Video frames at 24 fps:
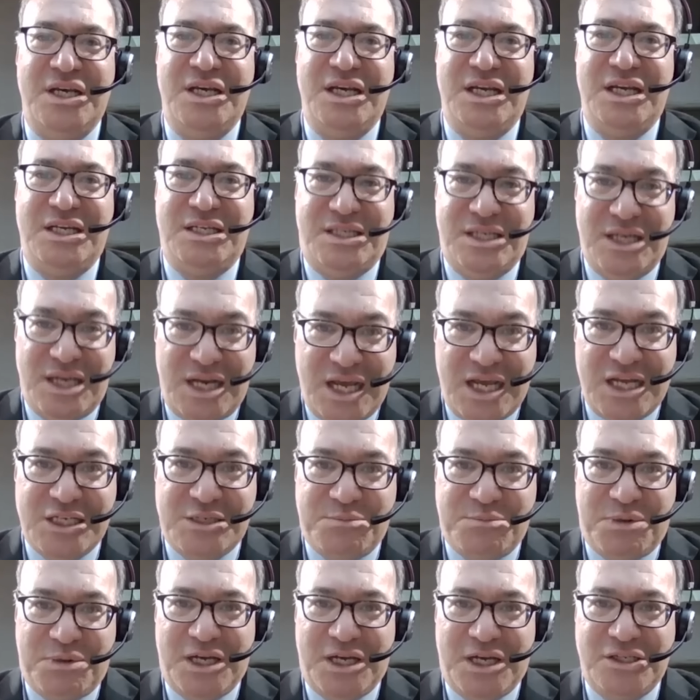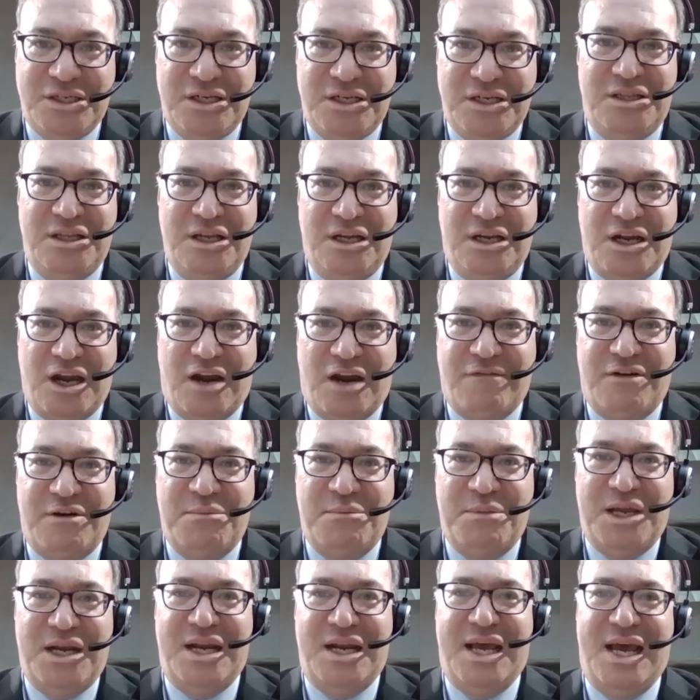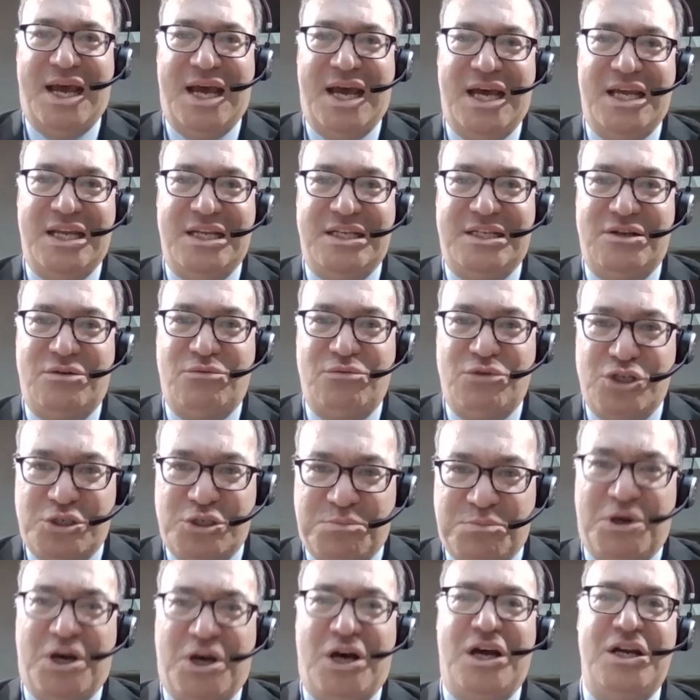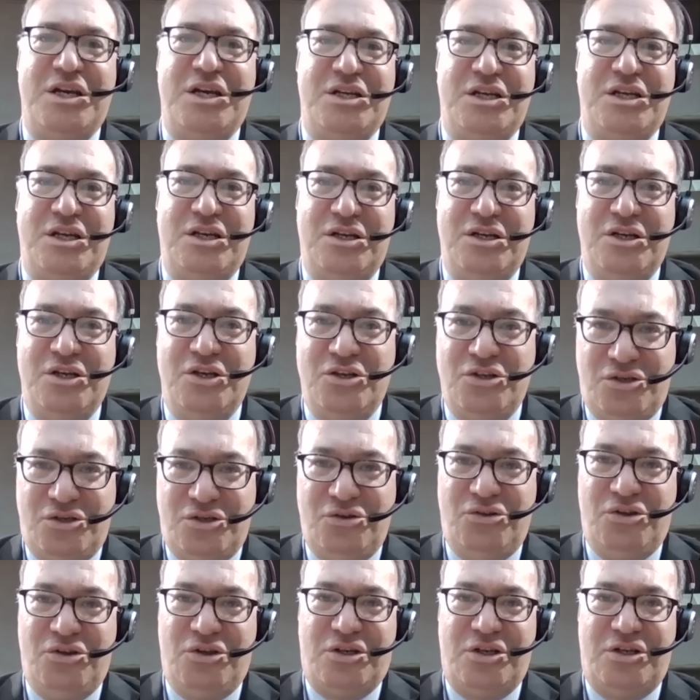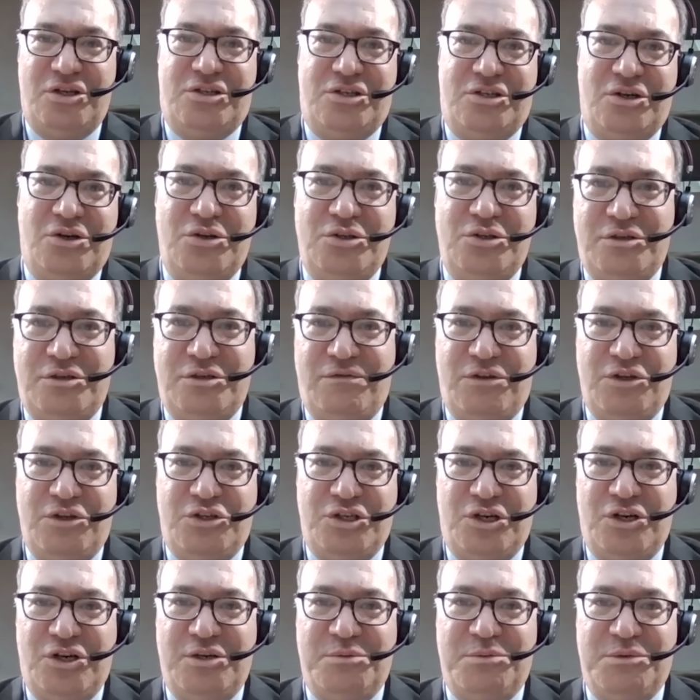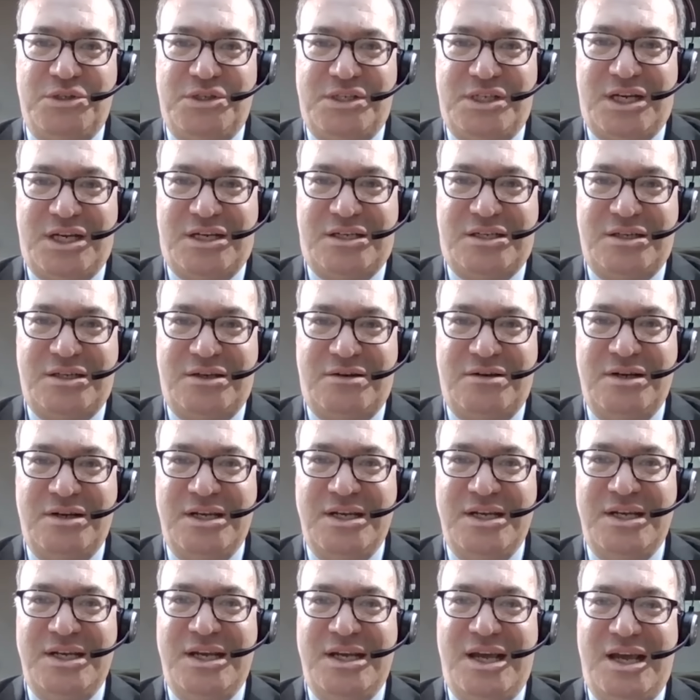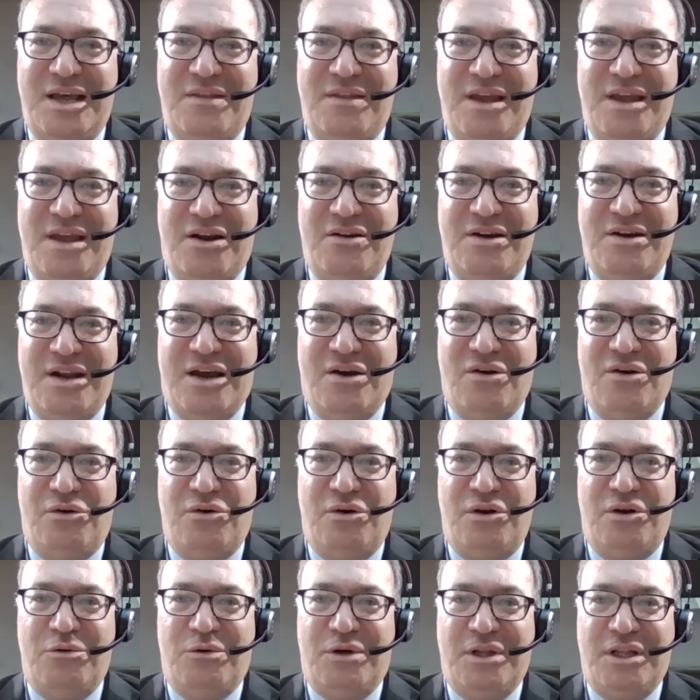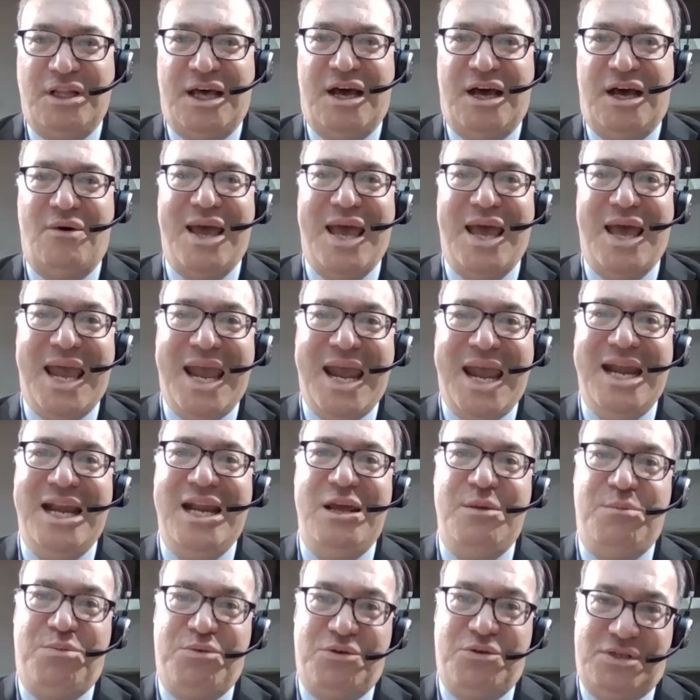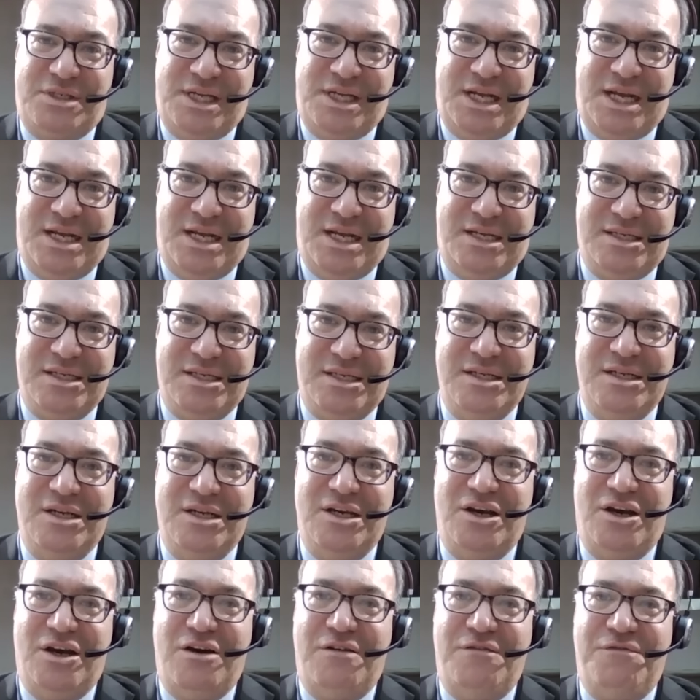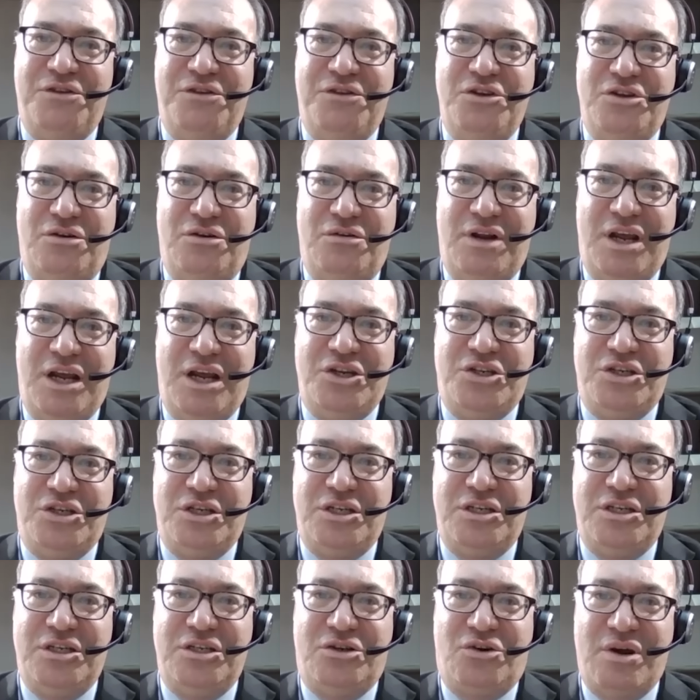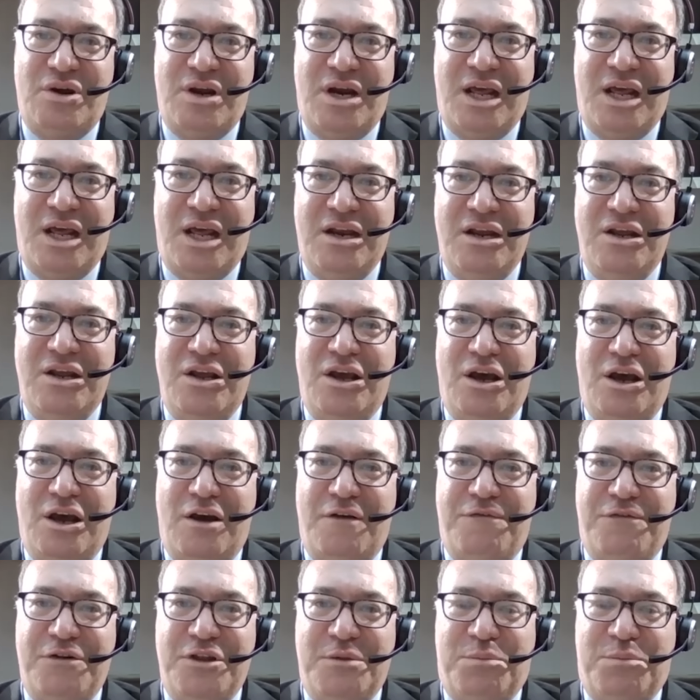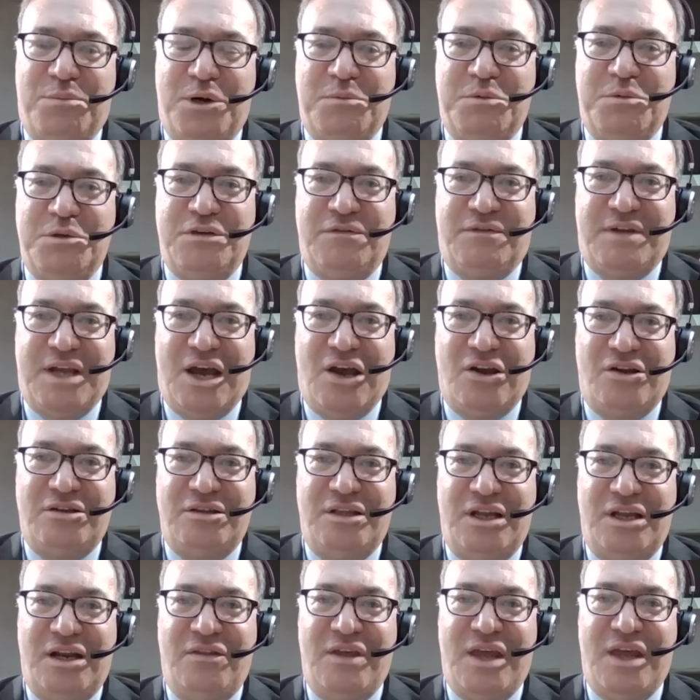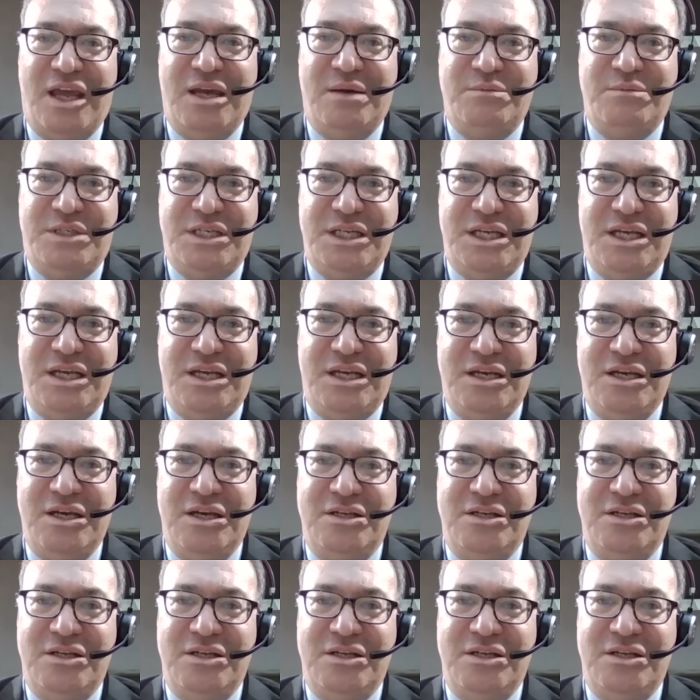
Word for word: In today's budget, the government has responded to the concerns of the charitable sector, and they are now going to allow 80% of the donation credit uh, for the purpose of calculating AMT.